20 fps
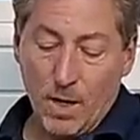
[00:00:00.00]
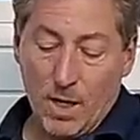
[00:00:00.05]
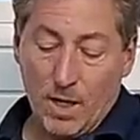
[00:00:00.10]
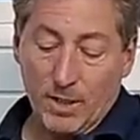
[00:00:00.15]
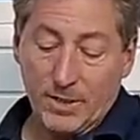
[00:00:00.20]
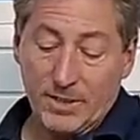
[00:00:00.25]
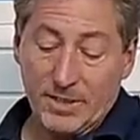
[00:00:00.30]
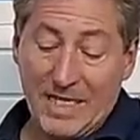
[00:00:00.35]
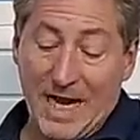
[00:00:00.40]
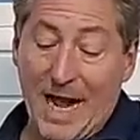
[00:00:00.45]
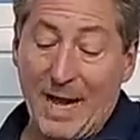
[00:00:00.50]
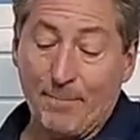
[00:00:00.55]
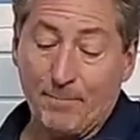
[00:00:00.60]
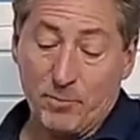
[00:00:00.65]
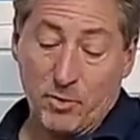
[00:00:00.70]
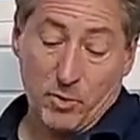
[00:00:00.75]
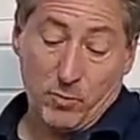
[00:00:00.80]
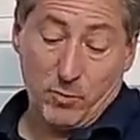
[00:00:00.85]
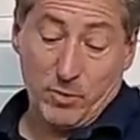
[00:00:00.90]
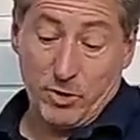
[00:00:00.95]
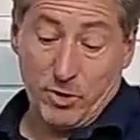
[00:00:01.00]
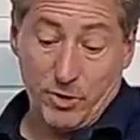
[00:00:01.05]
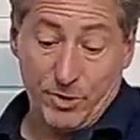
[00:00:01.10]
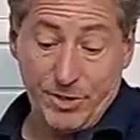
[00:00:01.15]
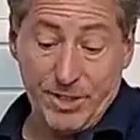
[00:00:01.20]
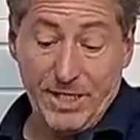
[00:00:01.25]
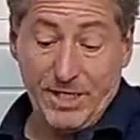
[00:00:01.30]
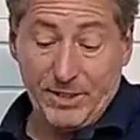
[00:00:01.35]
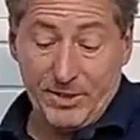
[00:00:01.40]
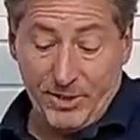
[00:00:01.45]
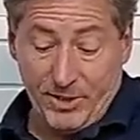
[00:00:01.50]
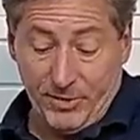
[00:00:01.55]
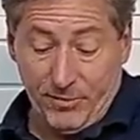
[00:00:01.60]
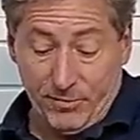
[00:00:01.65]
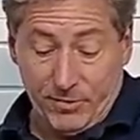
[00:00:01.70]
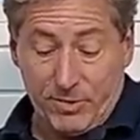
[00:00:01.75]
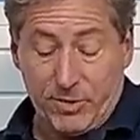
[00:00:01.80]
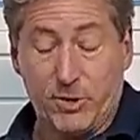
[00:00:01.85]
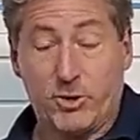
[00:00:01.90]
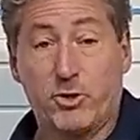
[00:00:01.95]
adapter, which you'd need to
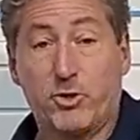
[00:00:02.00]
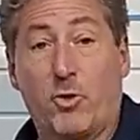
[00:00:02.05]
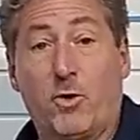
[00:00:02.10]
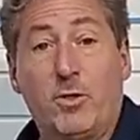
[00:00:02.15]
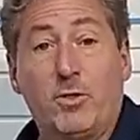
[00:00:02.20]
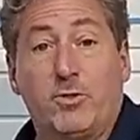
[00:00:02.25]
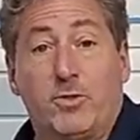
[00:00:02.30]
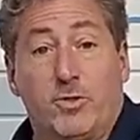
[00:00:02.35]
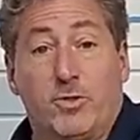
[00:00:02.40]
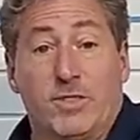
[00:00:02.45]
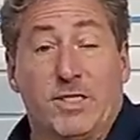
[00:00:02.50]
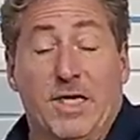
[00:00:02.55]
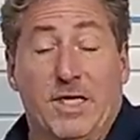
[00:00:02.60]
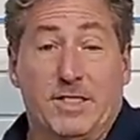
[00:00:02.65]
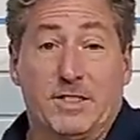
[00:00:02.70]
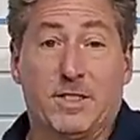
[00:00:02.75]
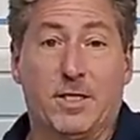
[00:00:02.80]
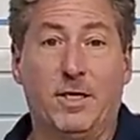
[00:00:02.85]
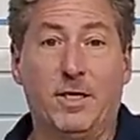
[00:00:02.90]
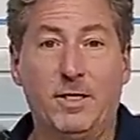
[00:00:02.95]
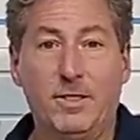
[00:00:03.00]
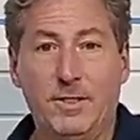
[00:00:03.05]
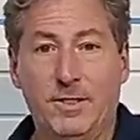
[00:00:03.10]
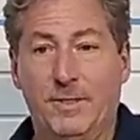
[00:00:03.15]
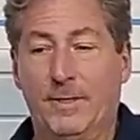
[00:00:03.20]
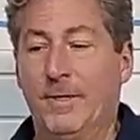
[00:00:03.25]
use to charge your Tesla,